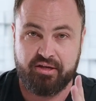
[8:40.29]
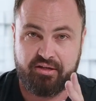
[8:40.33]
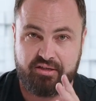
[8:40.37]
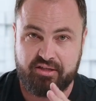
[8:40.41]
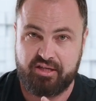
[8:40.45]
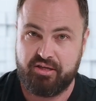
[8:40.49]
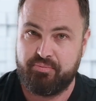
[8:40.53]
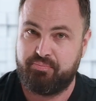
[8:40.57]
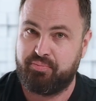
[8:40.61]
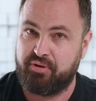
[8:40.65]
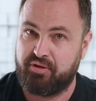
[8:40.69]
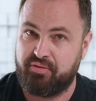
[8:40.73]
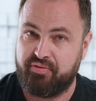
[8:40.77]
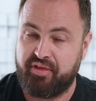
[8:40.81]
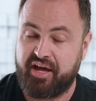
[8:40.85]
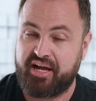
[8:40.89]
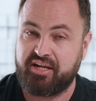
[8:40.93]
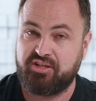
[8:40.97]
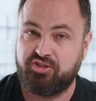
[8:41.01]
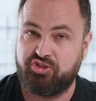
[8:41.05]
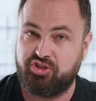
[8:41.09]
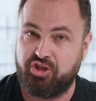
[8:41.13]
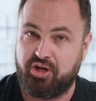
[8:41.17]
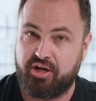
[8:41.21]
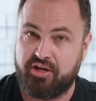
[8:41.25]
keeping
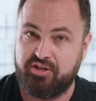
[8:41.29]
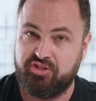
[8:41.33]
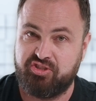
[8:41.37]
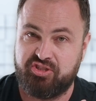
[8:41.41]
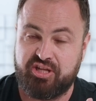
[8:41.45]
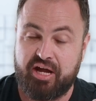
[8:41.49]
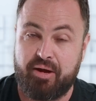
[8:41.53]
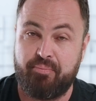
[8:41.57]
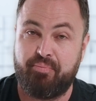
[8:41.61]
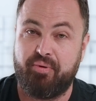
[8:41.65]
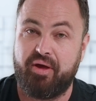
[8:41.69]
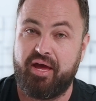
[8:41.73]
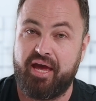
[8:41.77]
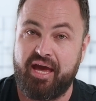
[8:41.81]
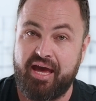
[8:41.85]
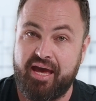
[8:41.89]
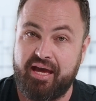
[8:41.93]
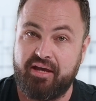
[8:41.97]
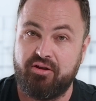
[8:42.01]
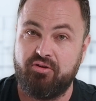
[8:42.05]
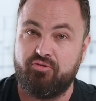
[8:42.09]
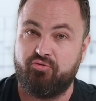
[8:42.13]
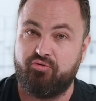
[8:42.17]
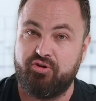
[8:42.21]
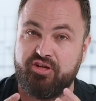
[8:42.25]
that charged up,
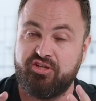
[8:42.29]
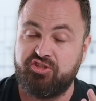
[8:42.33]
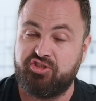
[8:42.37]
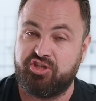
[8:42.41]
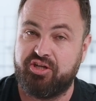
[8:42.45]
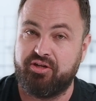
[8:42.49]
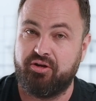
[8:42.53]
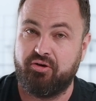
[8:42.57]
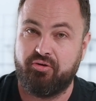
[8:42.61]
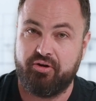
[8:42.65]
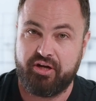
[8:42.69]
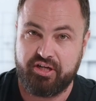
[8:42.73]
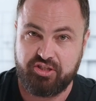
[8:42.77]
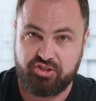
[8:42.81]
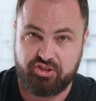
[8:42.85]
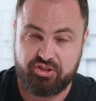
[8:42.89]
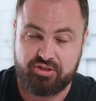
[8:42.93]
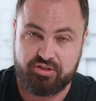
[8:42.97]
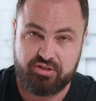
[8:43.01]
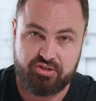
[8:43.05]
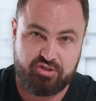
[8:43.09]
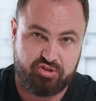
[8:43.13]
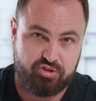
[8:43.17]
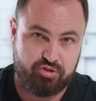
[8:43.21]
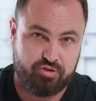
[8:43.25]
and regeneration
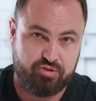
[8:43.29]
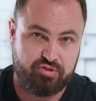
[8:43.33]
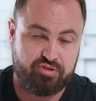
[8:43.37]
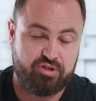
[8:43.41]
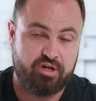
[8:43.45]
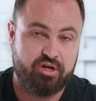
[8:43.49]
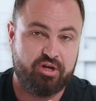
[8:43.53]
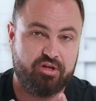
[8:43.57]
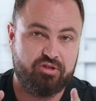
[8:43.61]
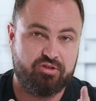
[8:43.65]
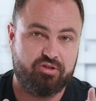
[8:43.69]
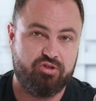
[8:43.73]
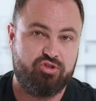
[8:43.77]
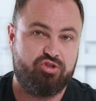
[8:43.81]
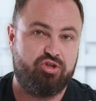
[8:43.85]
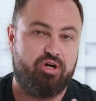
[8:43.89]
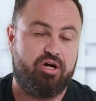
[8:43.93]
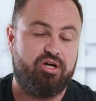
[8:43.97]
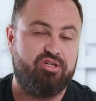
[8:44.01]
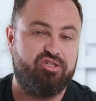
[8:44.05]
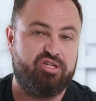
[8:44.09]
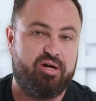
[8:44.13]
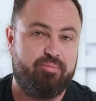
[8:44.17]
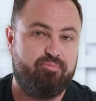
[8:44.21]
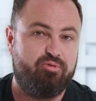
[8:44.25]
is used to
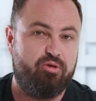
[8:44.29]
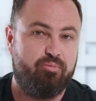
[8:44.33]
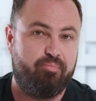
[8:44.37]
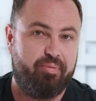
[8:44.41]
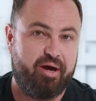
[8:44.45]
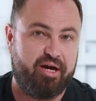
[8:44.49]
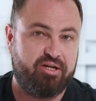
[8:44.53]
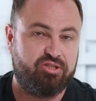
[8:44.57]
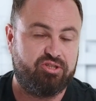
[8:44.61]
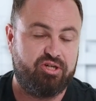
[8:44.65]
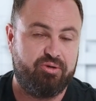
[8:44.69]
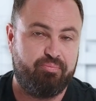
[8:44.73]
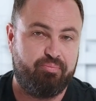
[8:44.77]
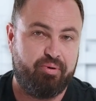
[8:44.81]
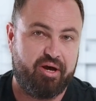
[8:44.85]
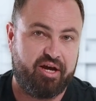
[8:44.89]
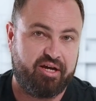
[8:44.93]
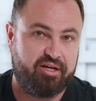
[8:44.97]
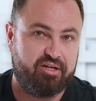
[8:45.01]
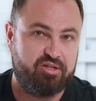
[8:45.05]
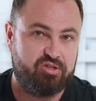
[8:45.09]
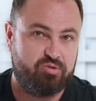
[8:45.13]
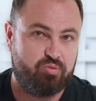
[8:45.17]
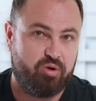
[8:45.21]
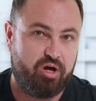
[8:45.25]
charge up the battery
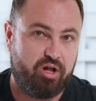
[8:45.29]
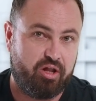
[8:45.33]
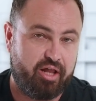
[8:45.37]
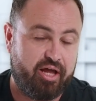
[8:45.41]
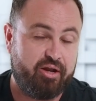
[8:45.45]
pack as well.